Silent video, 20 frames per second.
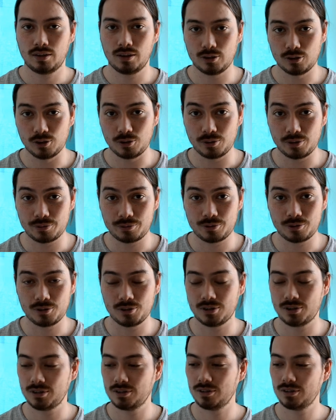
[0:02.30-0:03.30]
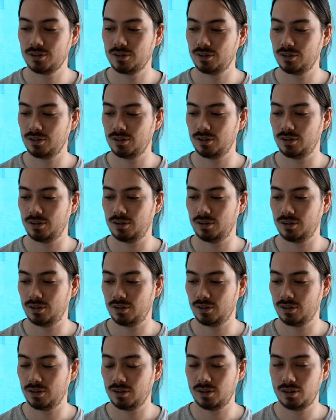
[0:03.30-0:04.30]
Hello everyone.
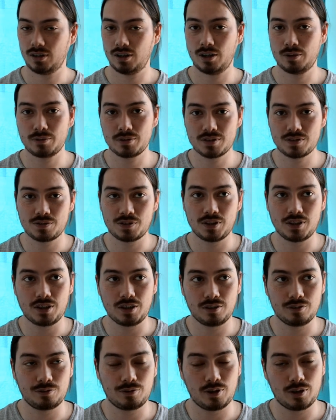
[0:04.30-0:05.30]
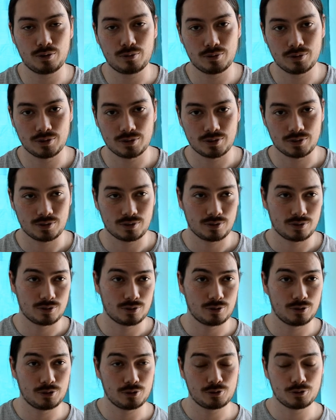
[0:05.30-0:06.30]
I was thinking if I was
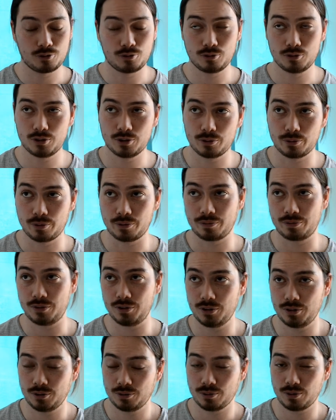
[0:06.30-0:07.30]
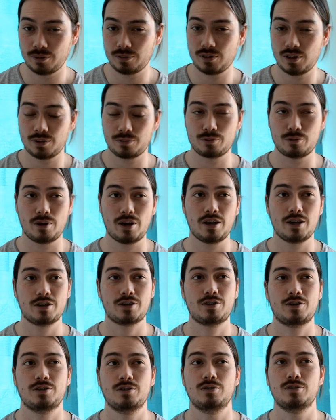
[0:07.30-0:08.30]
going to do the review of live
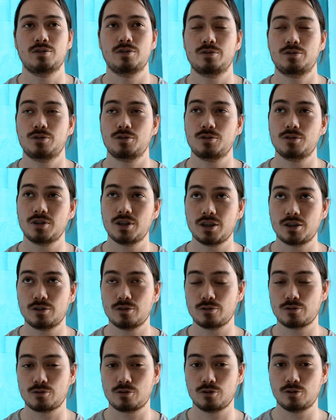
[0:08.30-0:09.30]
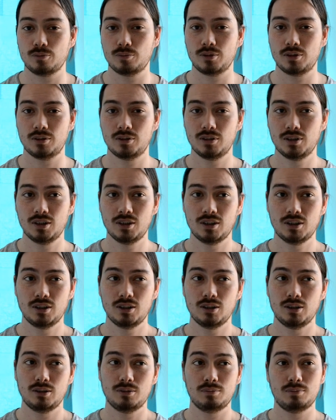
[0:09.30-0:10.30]
reaction of Shokugeki no Souma,
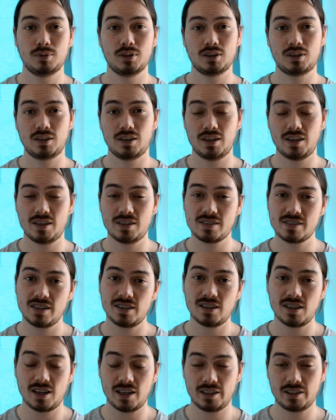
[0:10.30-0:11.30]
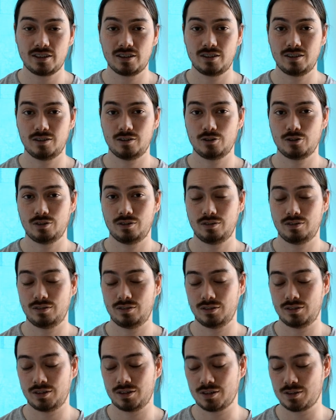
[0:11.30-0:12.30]
but as I like
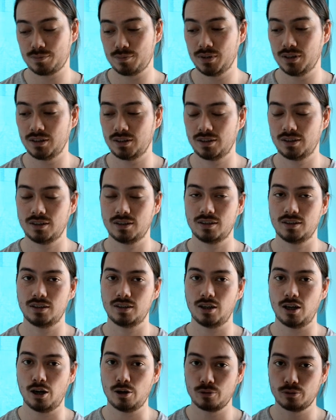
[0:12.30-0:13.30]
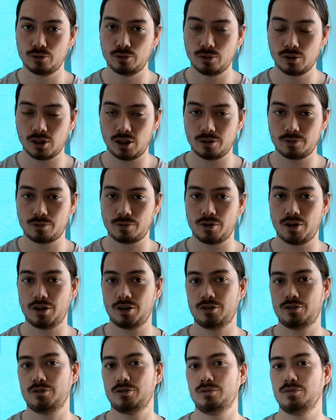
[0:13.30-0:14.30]
this manga, I will do a live
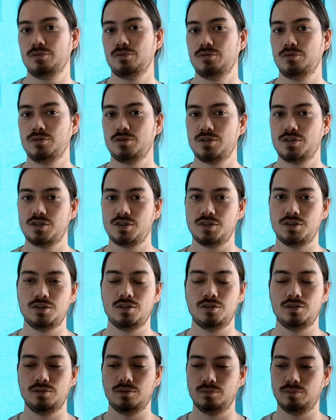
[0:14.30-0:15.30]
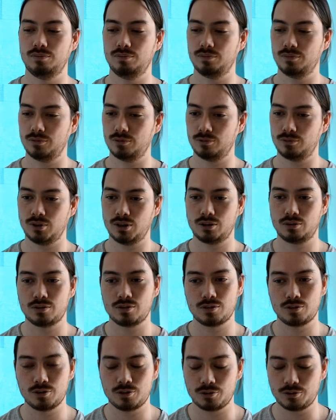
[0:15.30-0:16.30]
reaction to see what
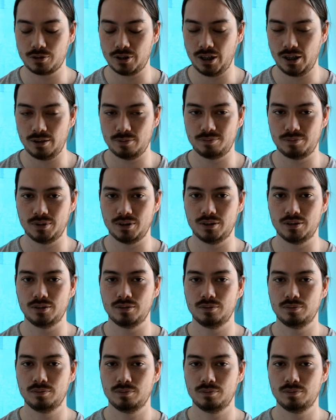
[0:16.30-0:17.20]
is going to happen.